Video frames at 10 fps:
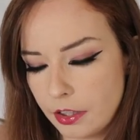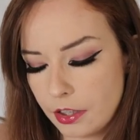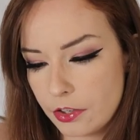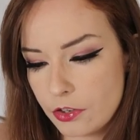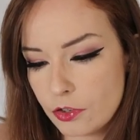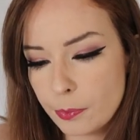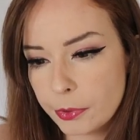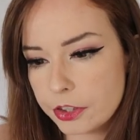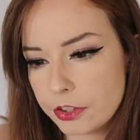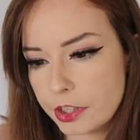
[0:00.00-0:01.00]
a
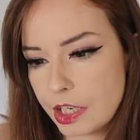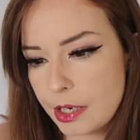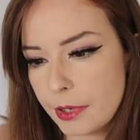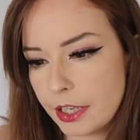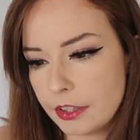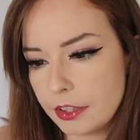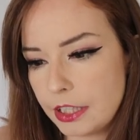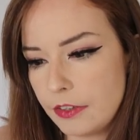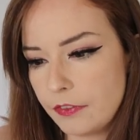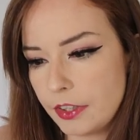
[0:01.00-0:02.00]
super cream, and a
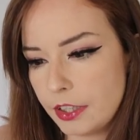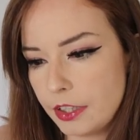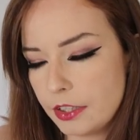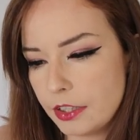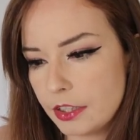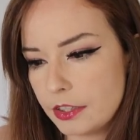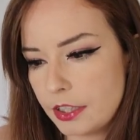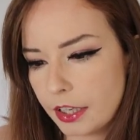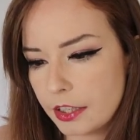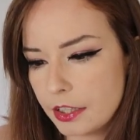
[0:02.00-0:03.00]
leave-in
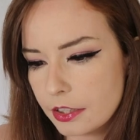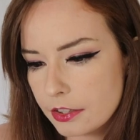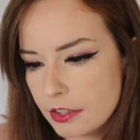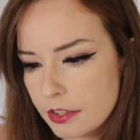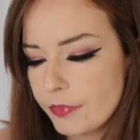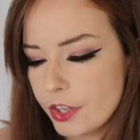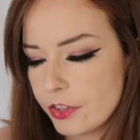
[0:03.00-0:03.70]
decadence.